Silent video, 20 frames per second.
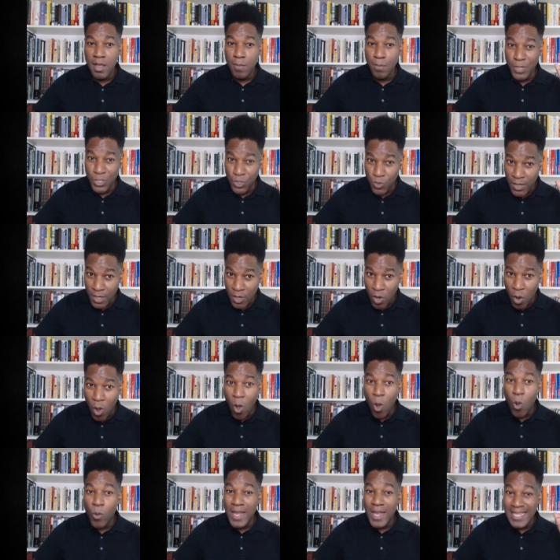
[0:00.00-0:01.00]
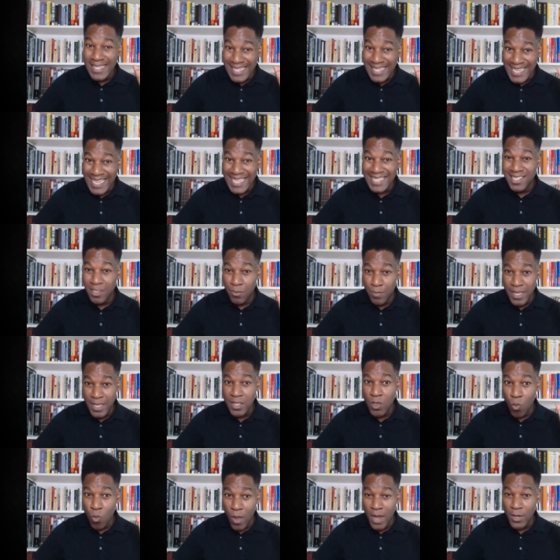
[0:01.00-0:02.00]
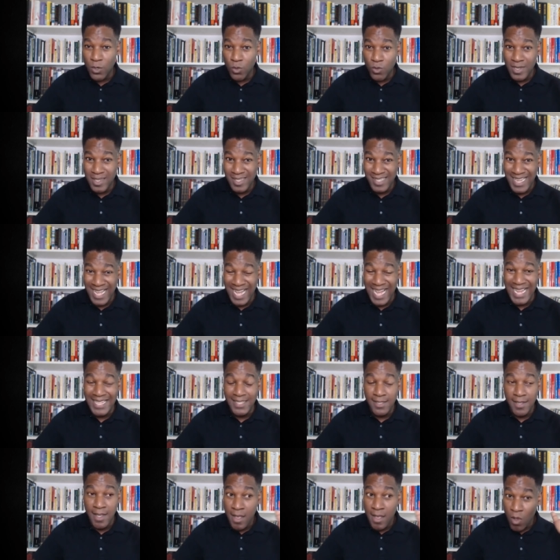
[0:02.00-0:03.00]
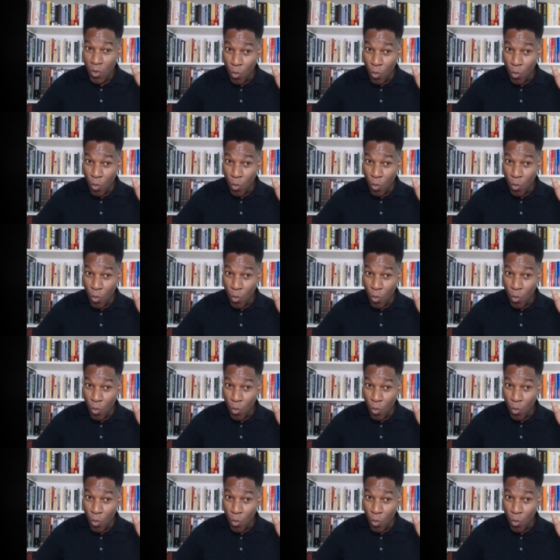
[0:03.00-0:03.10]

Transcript: but you can always get to be the one who decides